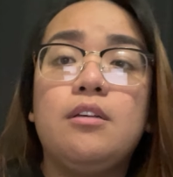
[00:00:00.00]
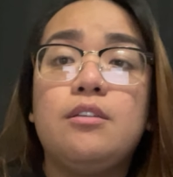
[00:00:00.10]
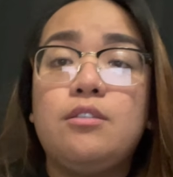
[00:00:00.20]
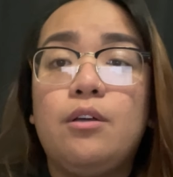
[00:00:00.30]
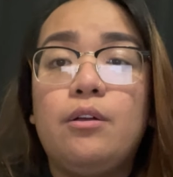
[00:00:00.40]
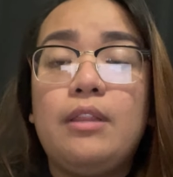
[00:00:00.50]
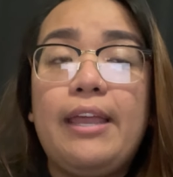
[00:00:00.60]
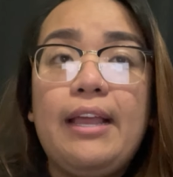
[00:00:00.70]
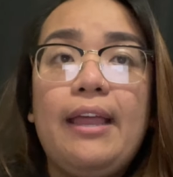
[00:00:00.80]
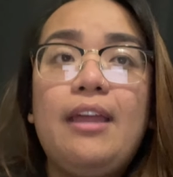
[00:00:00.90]
So,
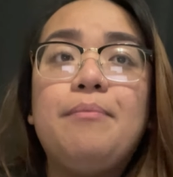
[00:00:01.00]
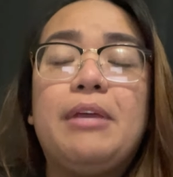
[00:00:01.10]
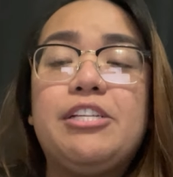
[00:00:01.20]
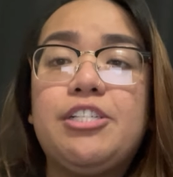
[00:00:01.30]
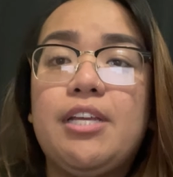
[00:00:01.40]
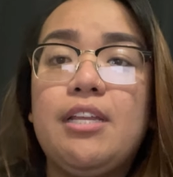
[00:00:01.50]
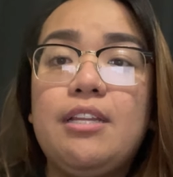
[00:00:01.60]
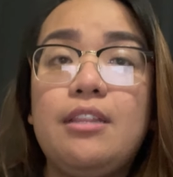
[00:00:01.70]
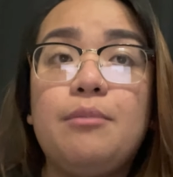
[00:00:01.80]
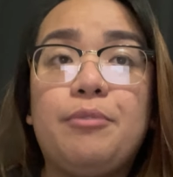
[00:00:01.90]
like I had
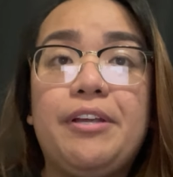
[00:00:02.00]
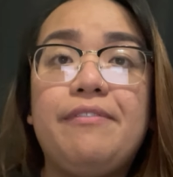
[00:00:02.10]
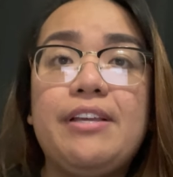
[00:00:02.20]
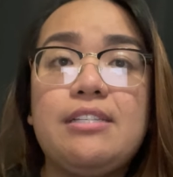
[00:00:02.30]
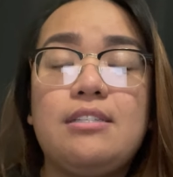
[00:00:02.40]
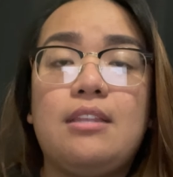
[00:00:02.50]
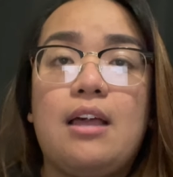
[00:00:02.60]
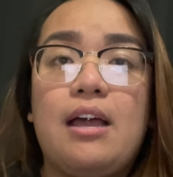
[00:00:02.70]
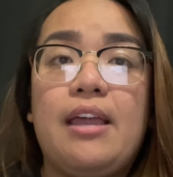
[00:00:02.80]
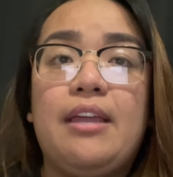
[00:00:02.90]
mentioned in the previous
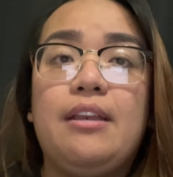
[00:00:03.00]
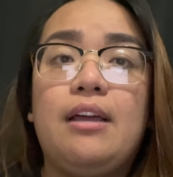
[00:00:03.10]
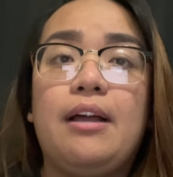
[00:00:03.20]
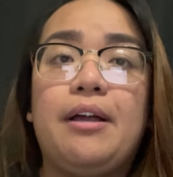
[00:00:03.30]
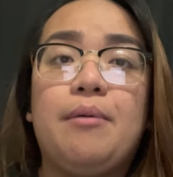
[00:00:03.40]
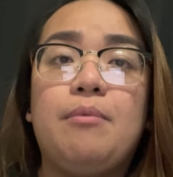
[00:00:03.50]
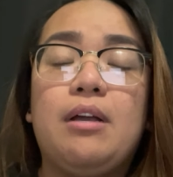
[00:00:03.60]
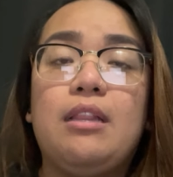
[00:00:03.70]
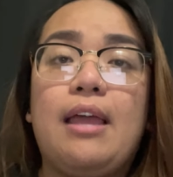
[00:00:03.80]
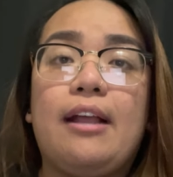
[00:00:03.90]
slide,
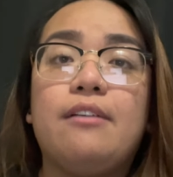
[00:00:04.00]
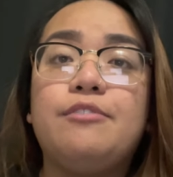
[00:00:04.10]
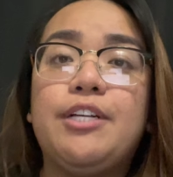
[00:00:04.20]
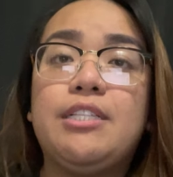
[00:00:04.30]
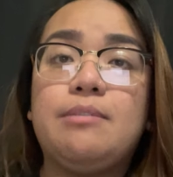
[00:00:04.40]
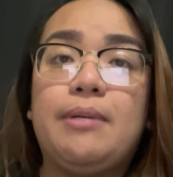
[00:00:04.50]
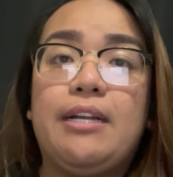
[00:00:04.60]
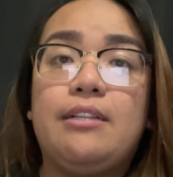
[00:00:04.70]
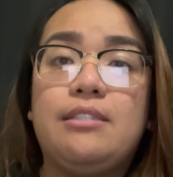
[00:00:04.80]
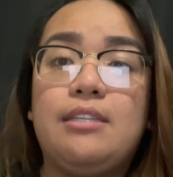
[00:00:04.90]
a lack of
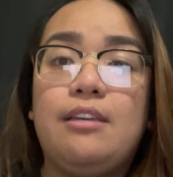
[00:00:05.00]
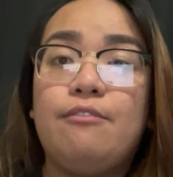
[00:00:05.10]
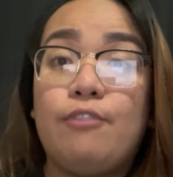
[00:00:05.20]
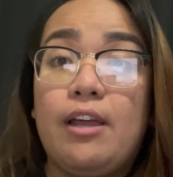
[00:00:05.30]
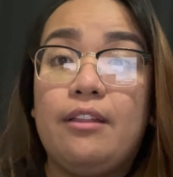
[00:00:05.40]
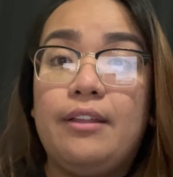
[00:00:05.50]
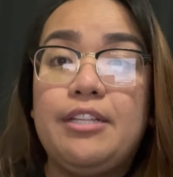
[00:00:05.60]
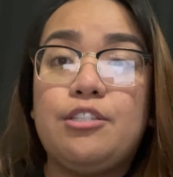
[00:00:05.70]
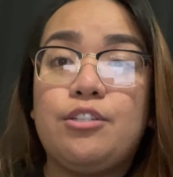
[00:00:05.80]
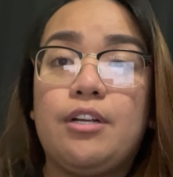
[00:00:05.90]
transparency
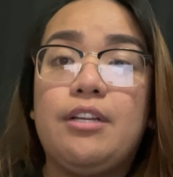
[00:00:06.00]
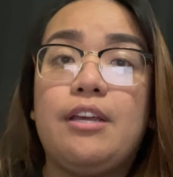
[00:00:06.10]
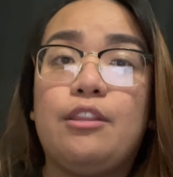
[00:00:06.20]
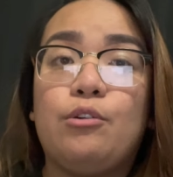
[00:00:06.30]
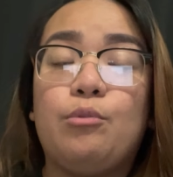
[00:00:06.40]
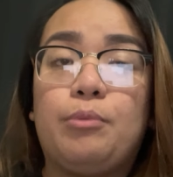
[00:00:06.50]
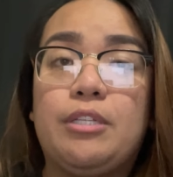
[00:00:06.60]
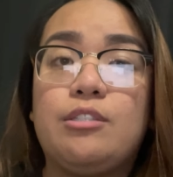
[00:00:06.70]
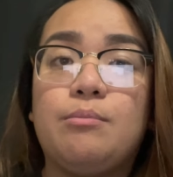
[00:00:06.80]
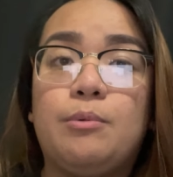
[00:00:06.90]
violates certain ethical
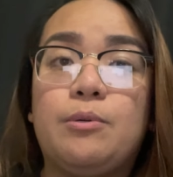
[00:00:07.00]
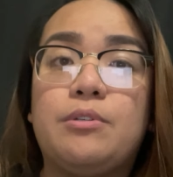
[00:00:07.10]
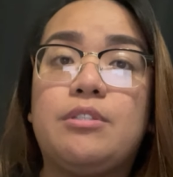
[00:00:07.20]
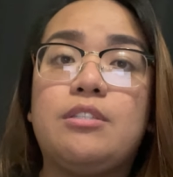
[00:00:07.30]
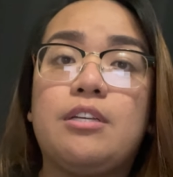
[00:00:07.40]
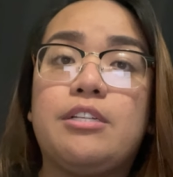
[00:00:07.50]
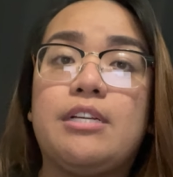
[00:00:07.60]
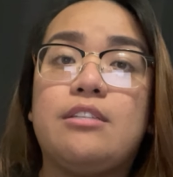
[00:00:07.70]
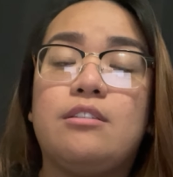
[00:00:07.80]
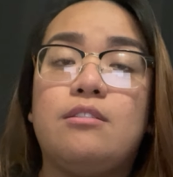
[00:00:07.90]
principles such
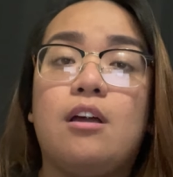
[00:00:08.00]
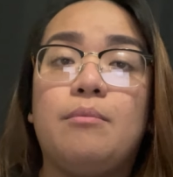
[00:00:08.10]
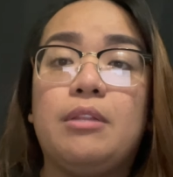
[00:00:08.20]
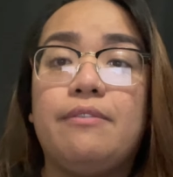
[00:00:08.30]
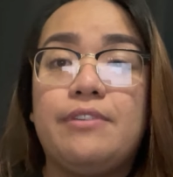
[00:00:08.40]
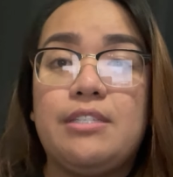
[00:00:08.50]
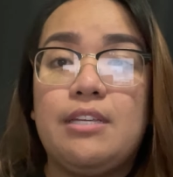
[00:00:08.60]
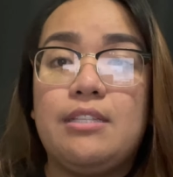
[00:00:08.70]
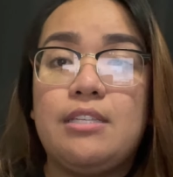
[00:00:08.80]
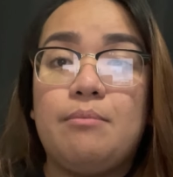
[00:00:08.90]
as
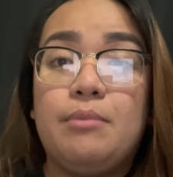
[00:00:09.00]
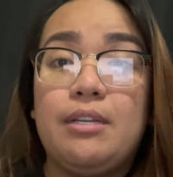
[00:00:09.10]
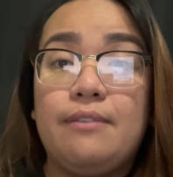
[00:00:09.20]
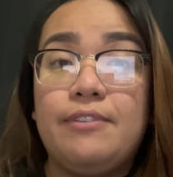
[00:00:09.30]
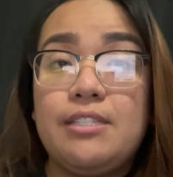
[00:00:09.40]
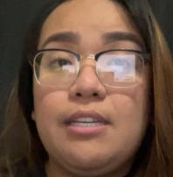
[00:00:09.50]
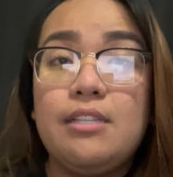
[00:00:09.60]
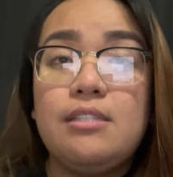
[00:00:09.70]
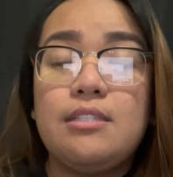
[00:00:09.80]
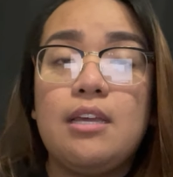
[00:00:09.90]
non-maleficence and
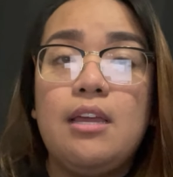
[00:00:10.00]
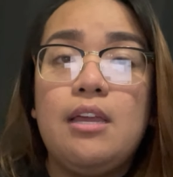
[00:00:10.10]
beneficence.